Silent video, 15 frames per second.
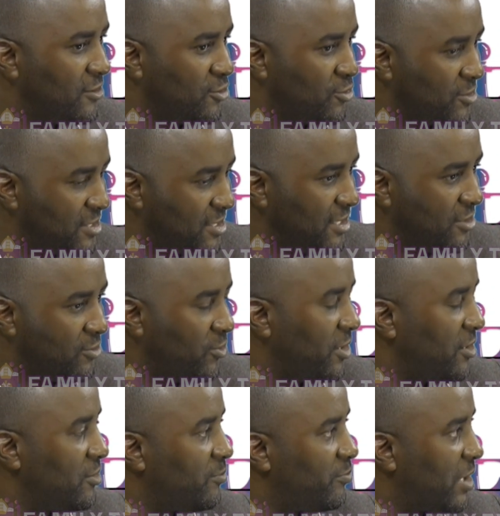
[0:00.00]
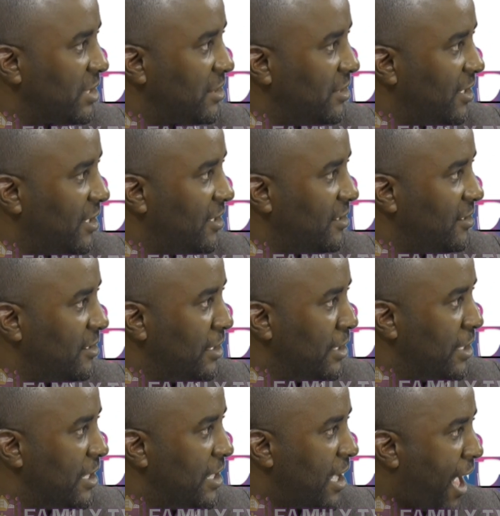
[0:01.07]
to sit with your partner
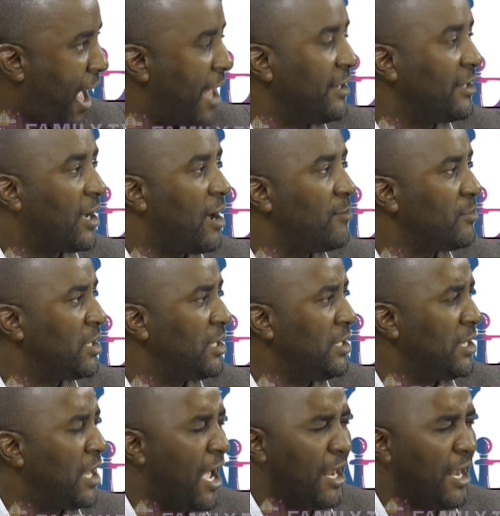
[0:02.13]
and come clean.